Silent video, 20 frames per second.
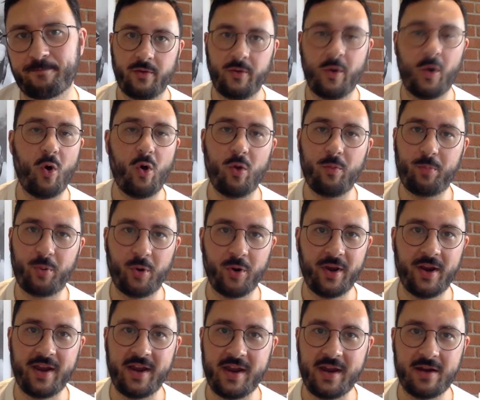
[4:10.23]
The whole
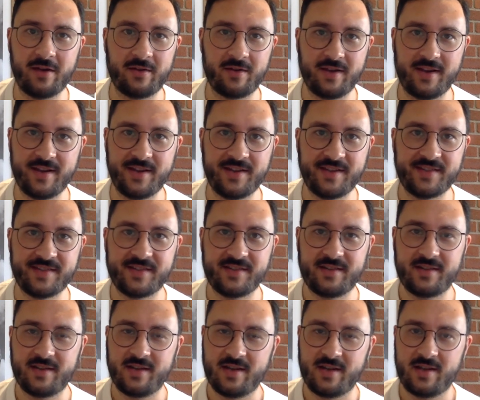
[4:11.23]
point here
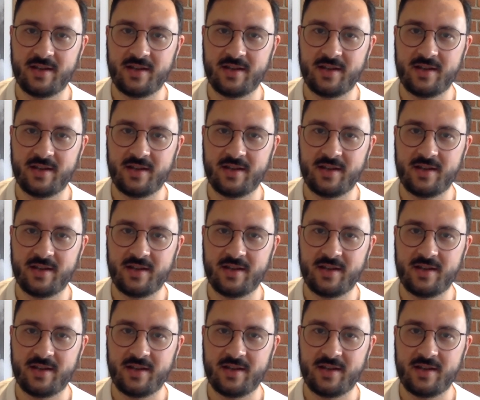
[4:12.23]
is,